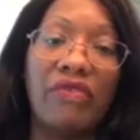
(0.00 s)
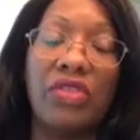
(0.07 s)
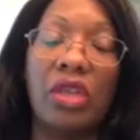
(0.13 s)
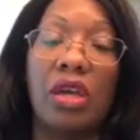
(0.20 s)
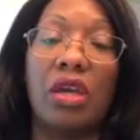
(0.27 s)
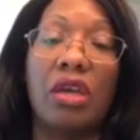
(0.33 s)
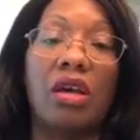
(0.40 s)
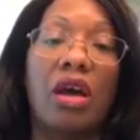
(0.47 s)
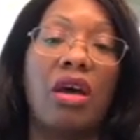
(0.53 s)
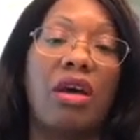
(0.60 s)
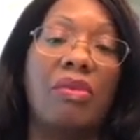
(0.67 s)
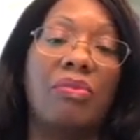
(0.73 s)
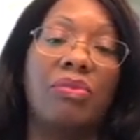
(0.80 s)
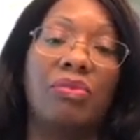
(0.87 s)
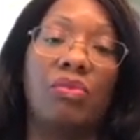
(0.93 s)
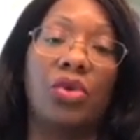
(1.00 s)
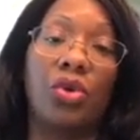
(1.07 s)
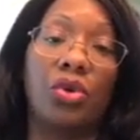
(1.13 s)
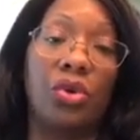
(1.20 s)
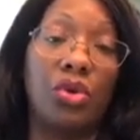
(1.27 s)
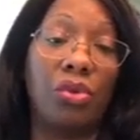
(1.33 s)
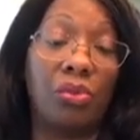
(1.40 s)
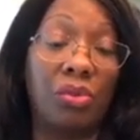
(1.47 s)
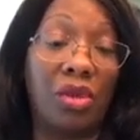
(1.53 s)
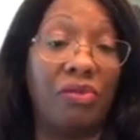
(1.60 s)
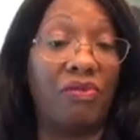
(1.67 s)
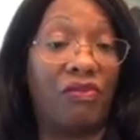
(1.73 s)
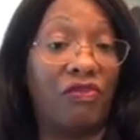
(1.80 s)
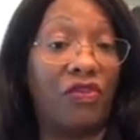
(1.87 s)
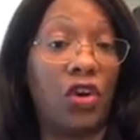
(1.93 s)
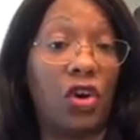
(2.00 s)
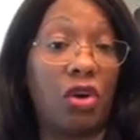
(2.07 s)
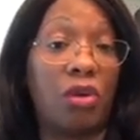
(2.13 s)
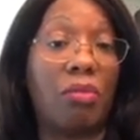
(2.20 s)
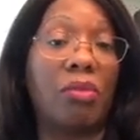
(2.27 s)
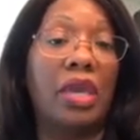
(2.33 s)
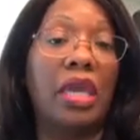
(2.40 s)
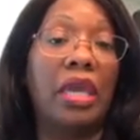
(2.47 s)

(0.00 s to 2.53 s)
the recruitment firm.